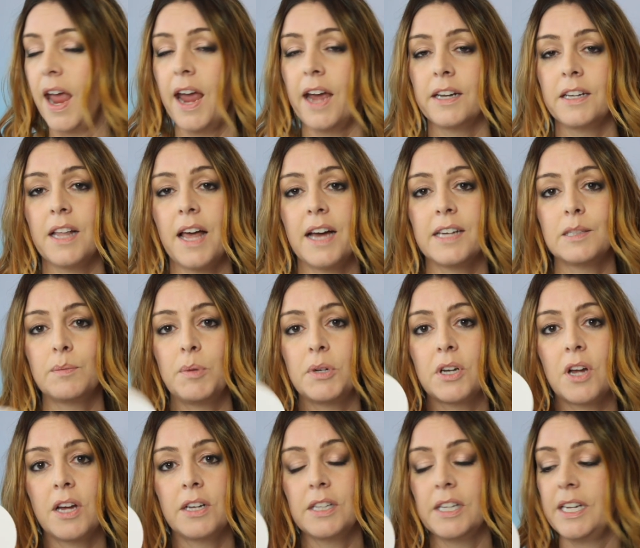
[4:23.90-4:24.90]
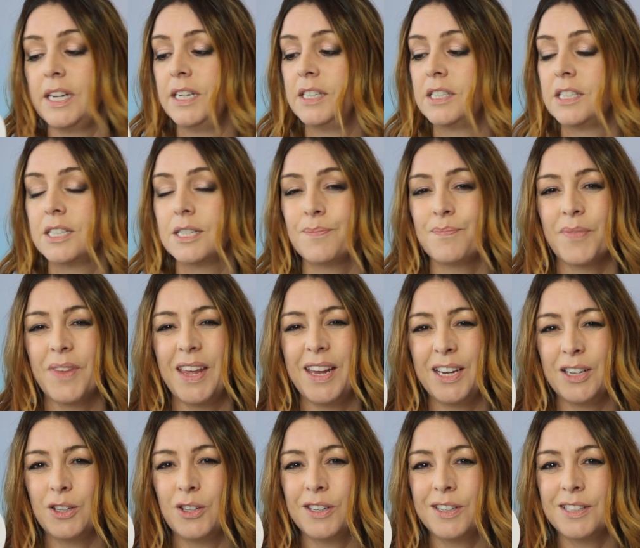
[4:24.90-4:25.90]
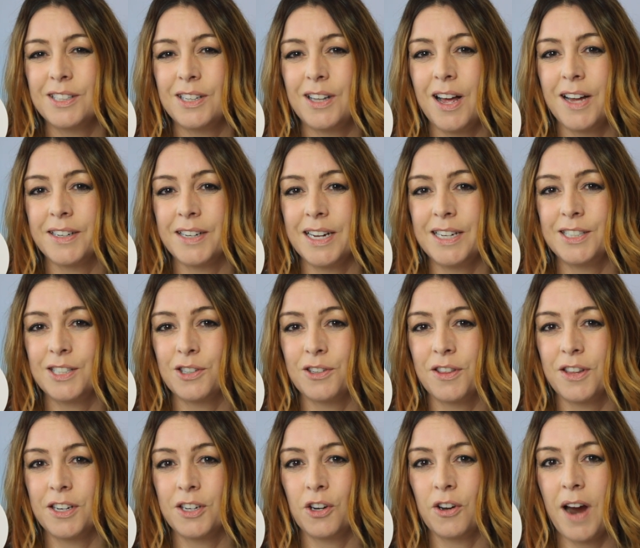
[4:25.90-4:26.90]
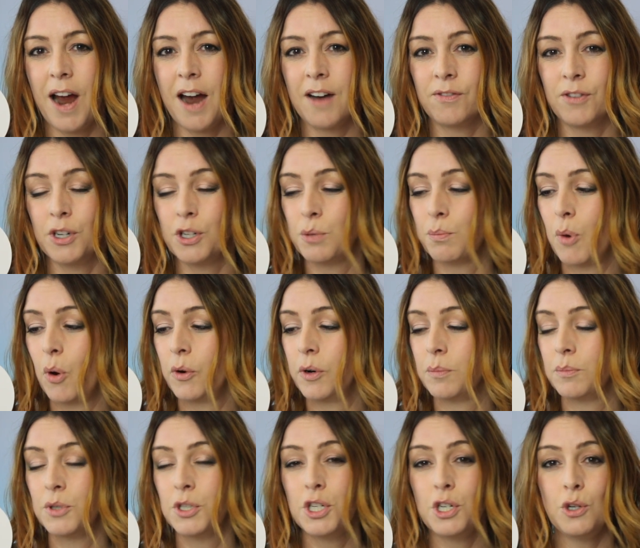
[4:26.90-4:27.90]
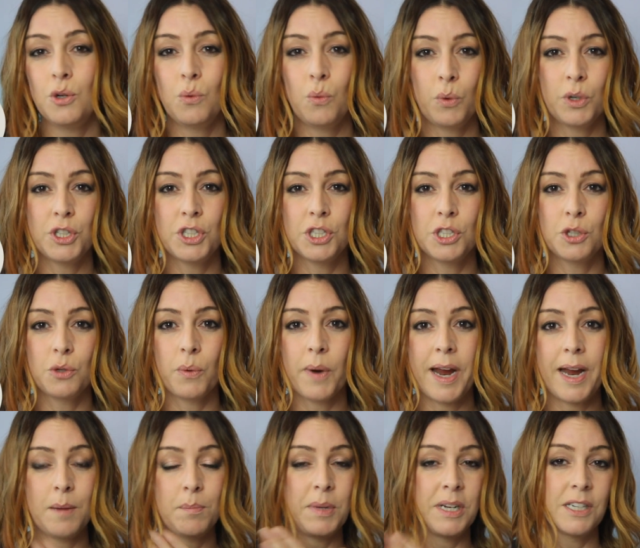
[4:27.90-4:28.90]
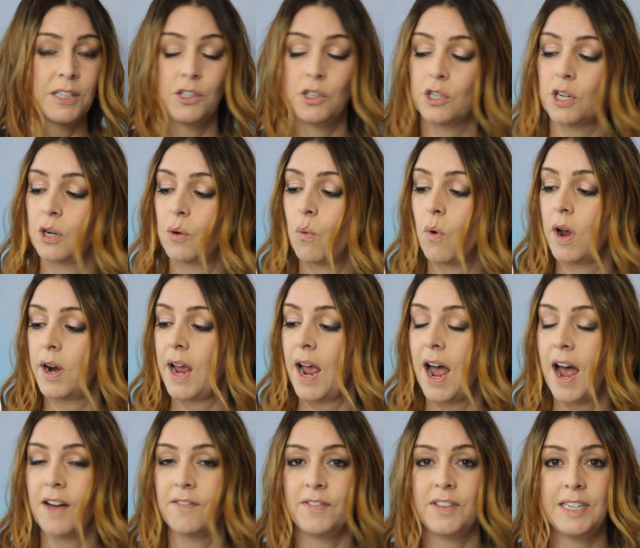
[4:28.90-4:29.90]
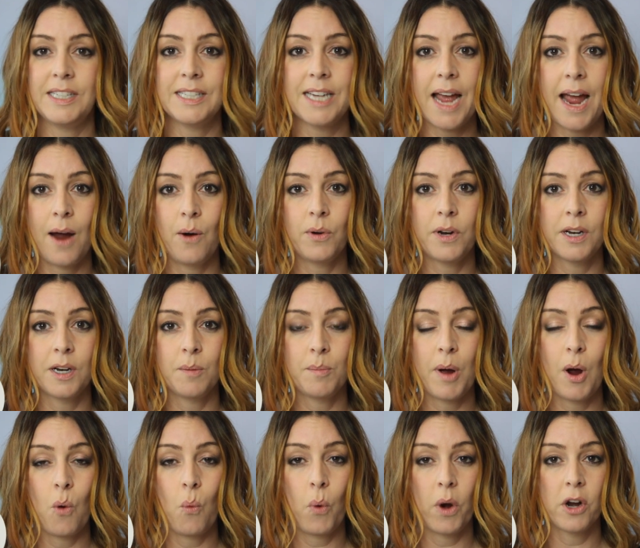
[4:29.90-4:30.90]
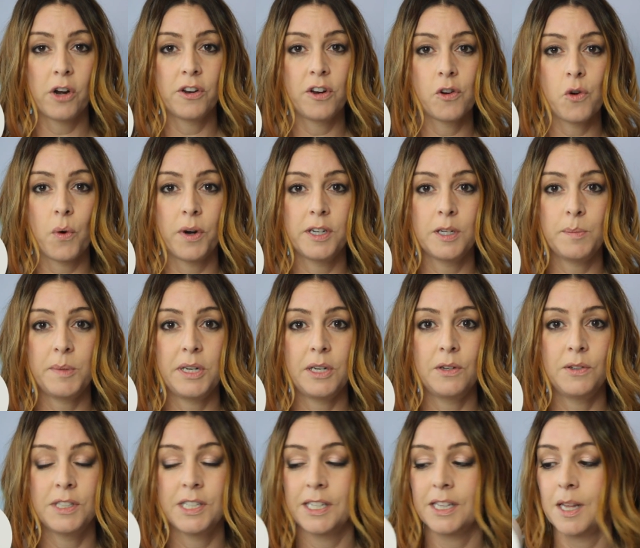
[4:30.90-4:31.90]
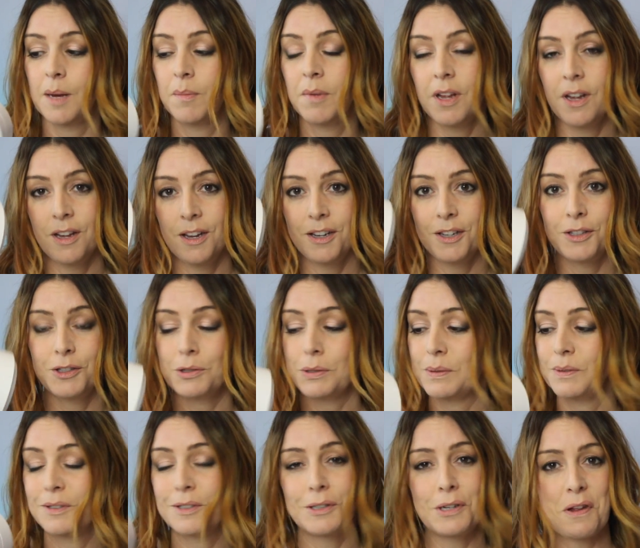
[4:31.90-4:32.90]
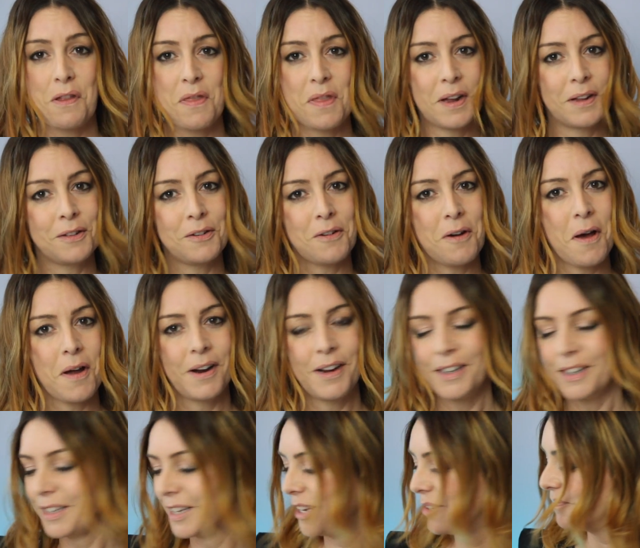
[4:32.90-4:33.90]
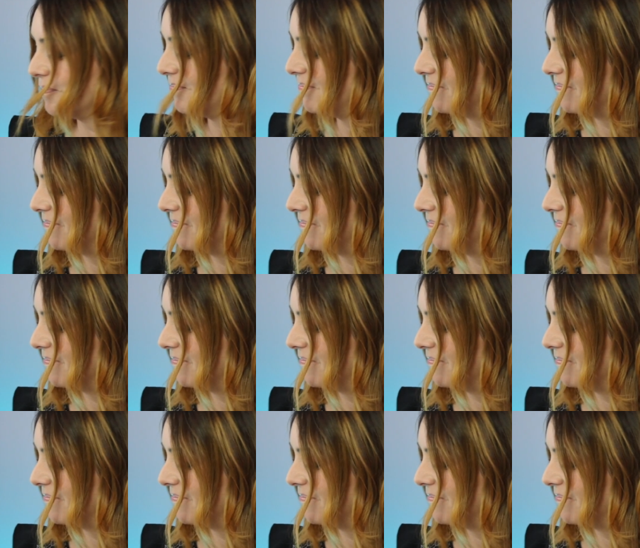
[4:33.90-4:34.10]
And last but not least, it looks a lot nicer than your average modem too, which is great because you're going to want to have these out and about where you're going to be using them, so it's a good thing they're not ugly.